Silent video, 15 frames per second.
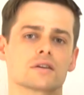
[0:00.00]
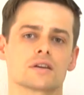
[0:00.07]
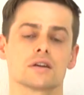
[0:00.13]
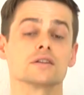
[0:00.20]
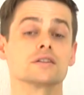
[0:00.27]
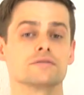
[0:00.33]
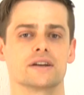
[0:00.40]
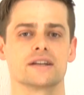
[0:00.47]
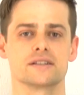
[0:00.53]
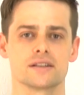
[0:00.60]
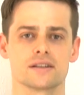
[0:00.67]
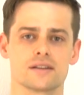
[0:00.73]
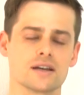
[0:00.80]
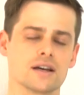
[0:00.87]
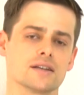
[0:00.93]

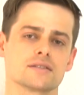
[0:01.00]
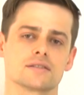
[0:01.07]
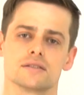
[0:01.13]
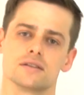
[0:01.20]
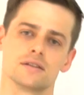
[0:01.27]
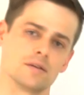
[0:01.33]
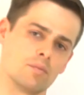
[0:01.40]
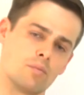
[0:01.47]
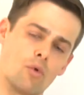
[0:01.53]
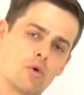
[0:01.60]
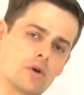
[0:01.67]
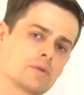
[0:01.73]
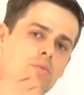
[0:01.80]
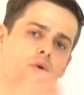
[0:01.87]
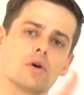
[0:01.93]
cultivating that
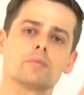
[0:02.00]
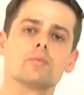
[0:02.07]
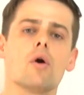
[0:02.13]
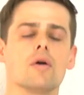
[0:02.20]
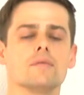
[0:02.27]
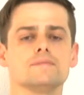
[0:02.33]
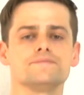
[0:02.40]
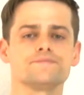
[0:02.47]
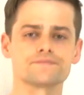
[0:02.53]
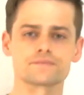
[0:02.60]
more and more and more.